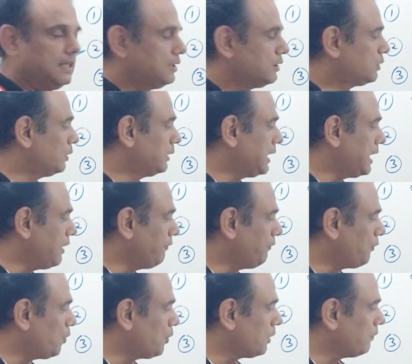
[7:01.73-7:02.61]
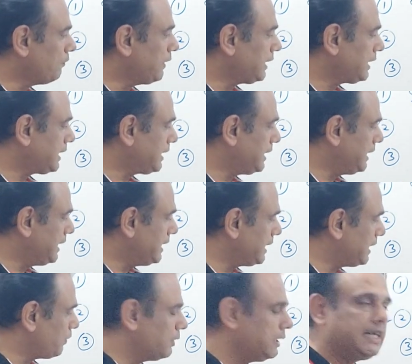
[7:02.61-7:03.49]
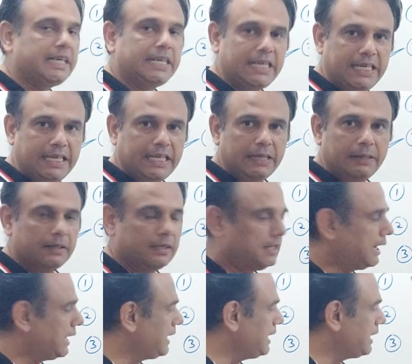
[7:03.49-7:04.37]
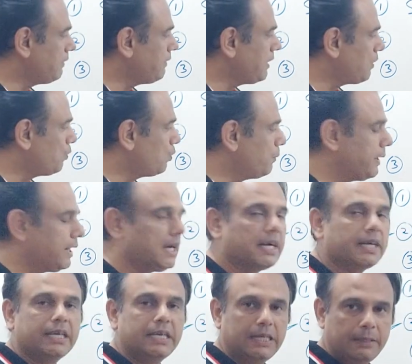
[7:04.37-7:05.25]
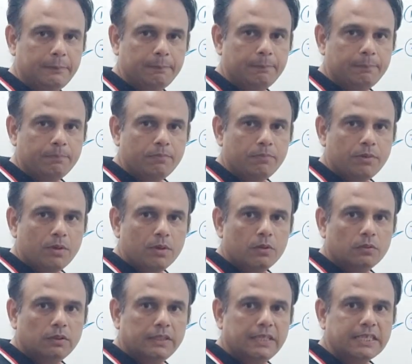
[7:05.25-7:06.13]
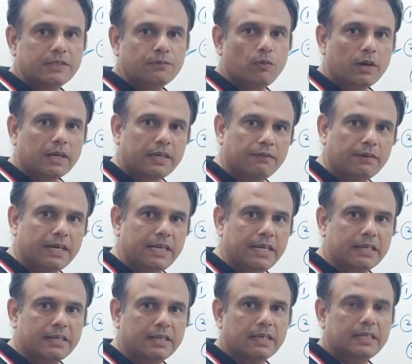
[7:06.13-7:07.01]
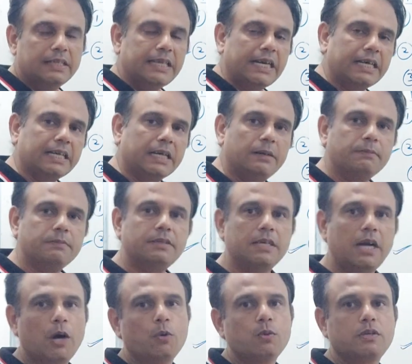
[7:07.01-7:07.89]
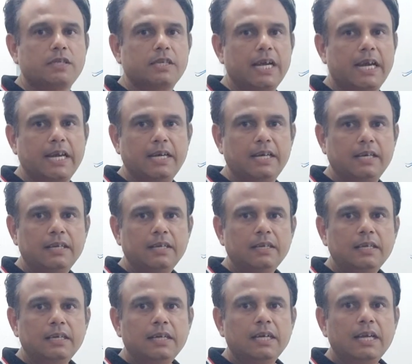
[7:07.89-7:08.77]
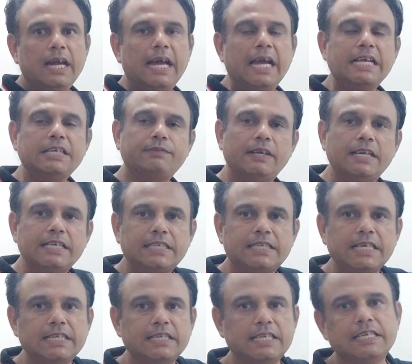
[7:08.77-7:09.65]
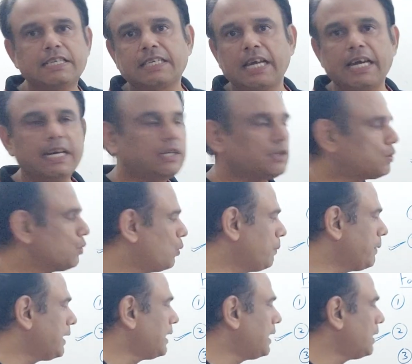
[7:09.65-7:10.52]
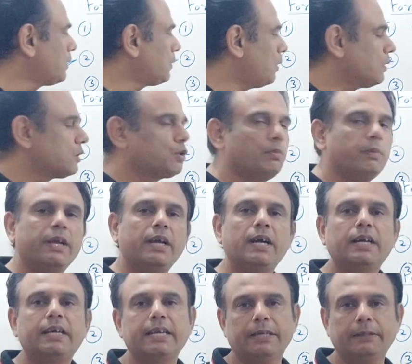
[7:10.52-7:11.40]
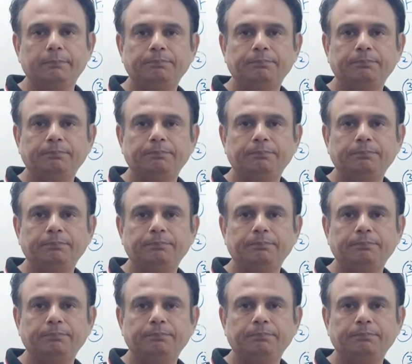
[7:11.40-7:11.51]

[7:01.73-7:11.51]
So therefore, with here only t and here we have omega t. So this whatever here that comes outside as well as stays inside. So omega cos omega t.